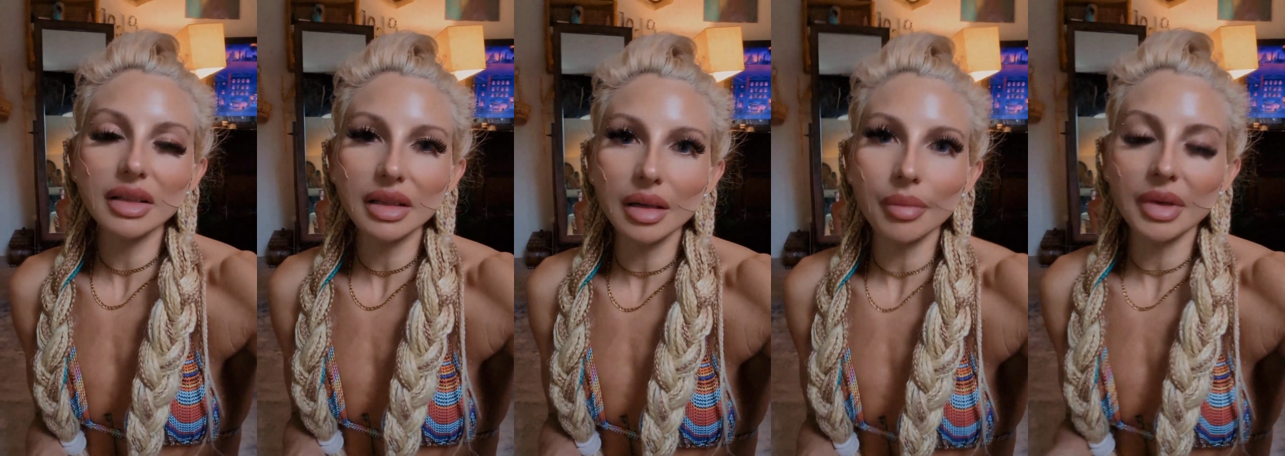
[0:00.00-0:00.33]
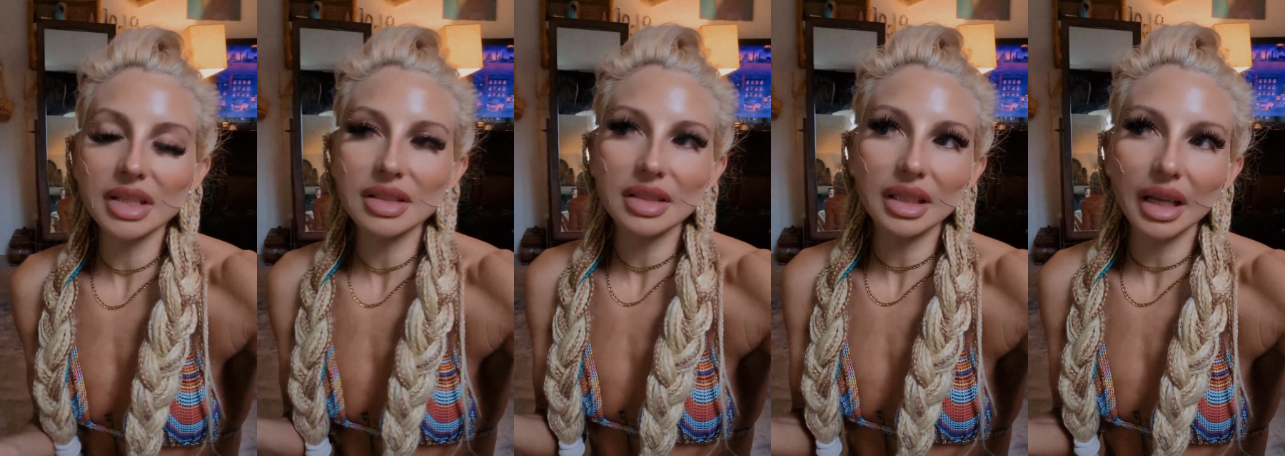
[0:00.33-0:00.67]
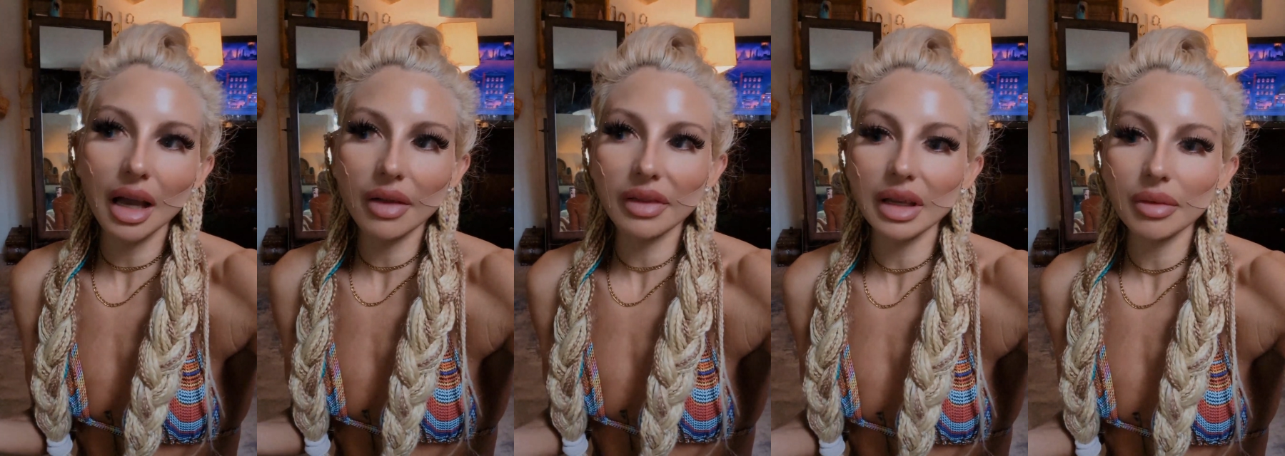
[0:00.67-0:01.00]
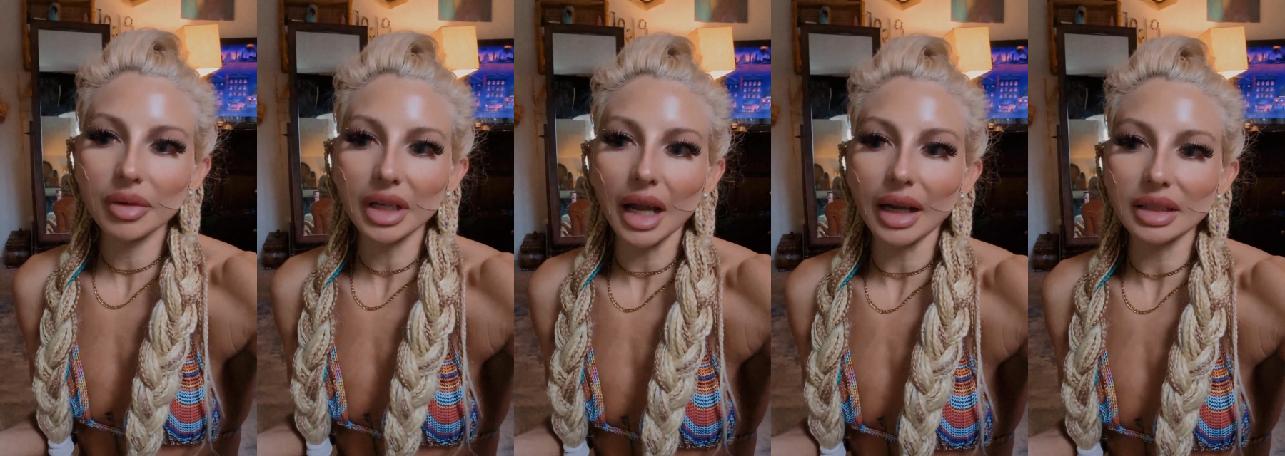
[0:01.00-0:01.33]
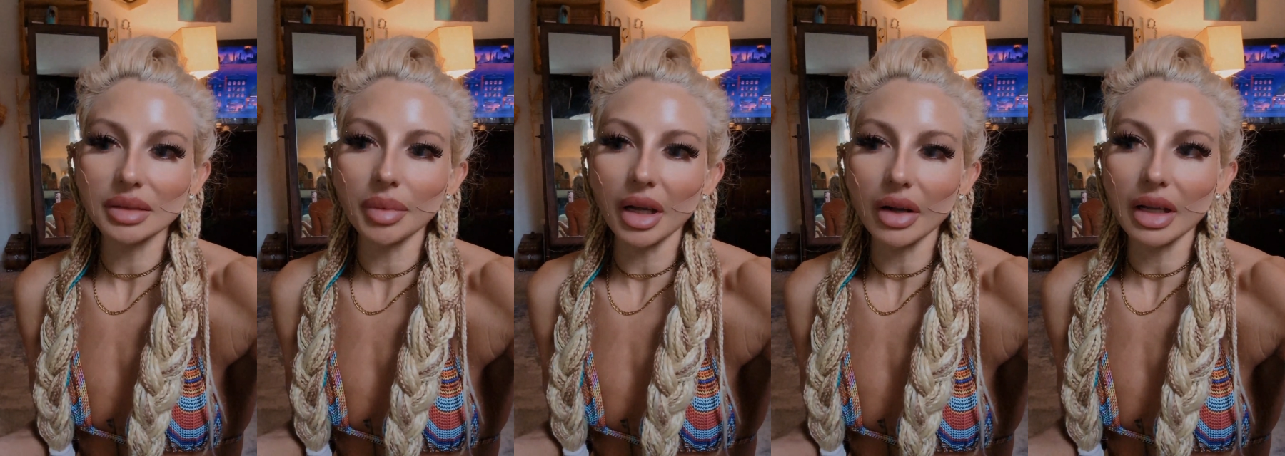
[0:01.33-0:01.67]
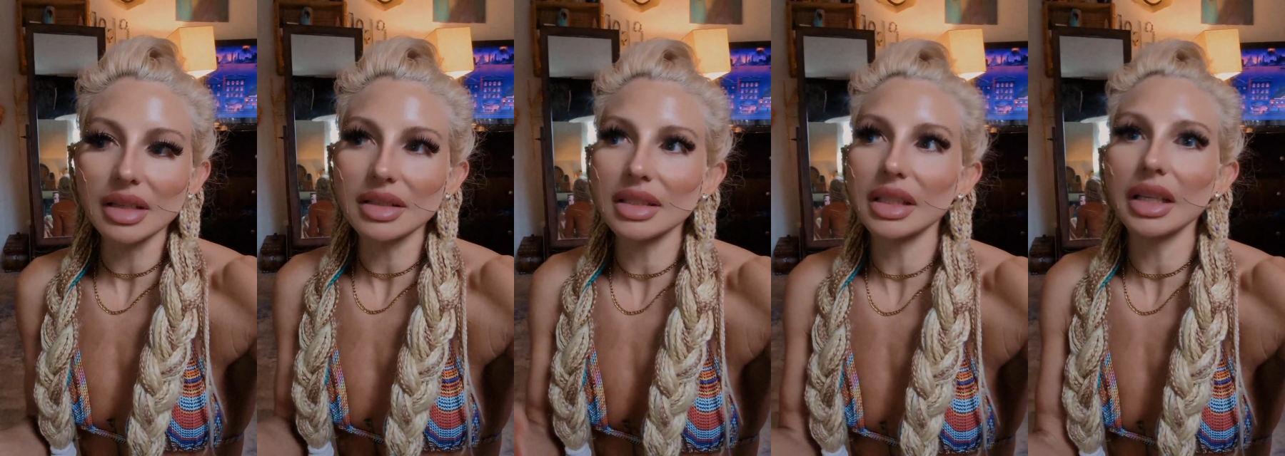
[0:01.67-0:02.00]
to them and see how they react
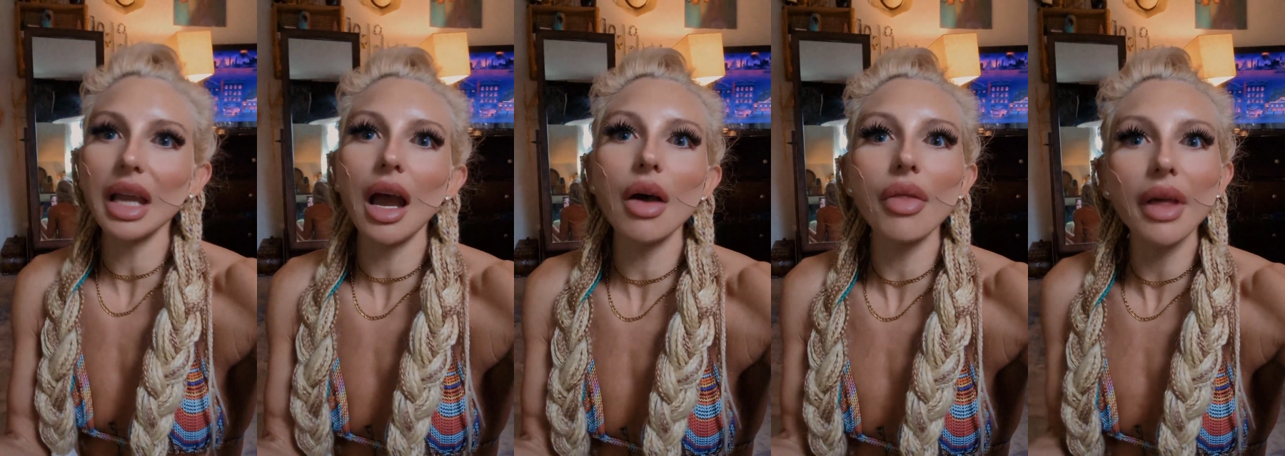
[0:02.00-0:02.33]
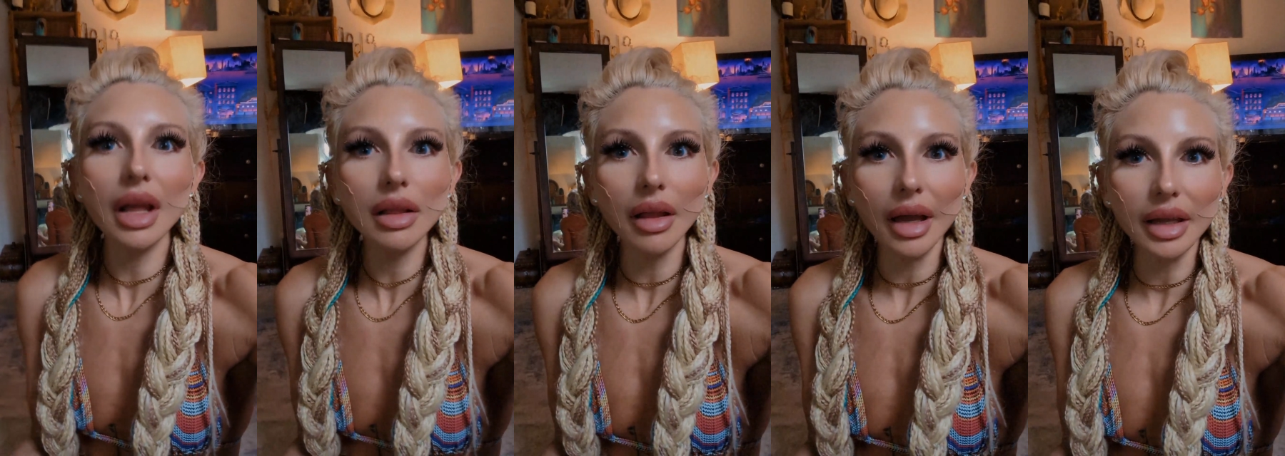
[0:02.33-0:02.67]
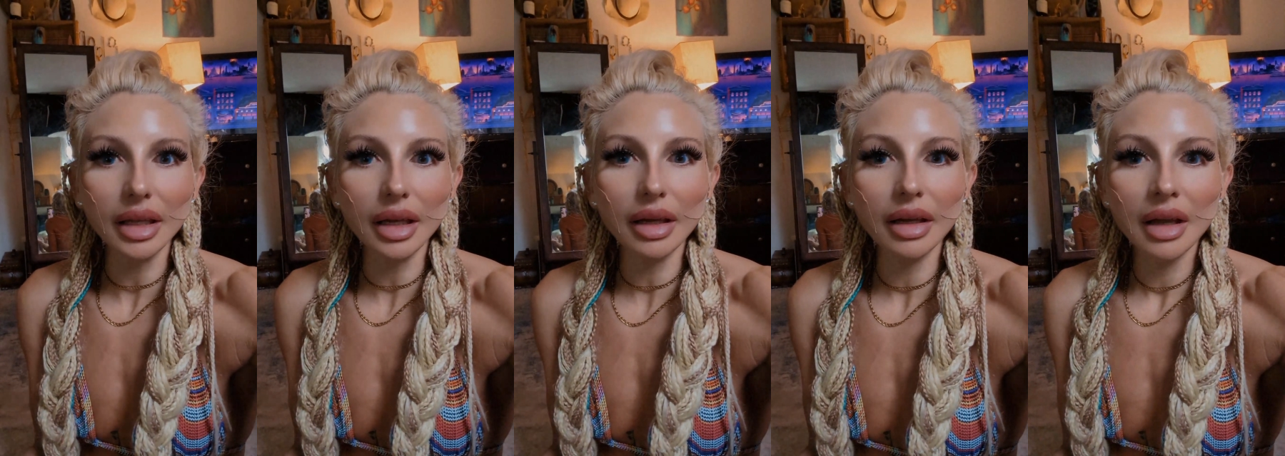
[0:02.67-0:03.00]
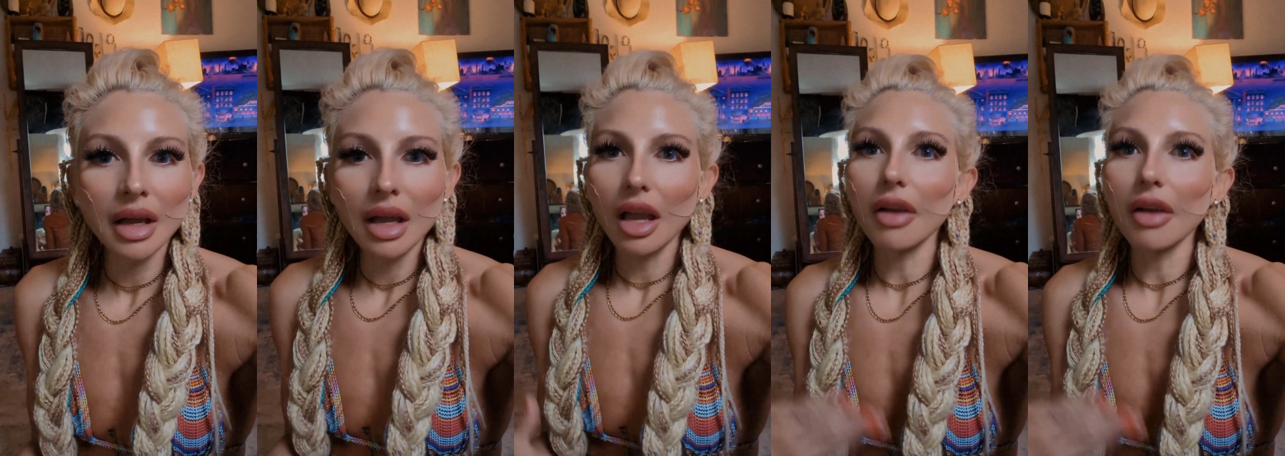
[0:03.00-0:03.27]
about it. See how they like it.